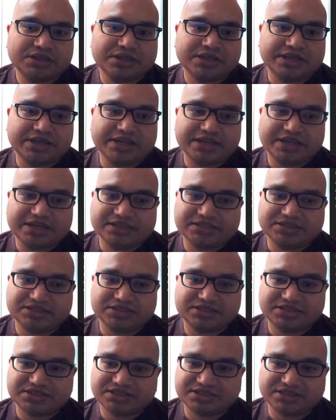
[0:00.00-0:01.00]
and
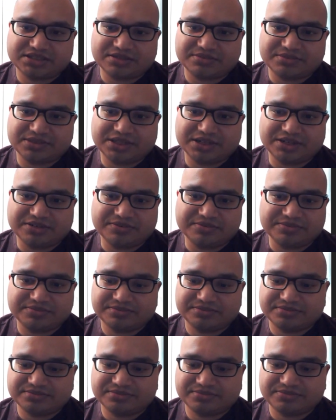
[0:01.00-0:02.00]
just some
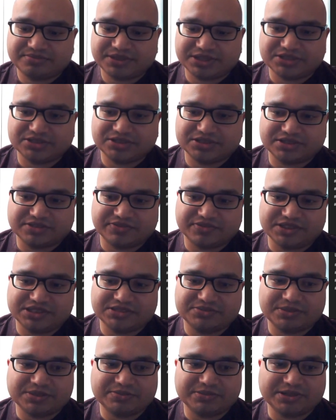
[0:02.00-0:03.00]
pictures of these
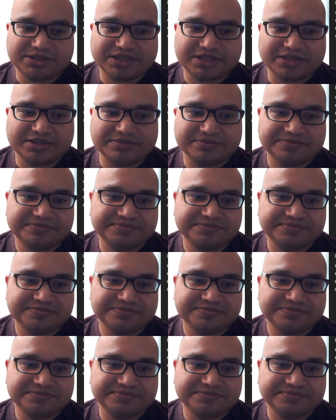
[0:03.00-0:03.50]
people again.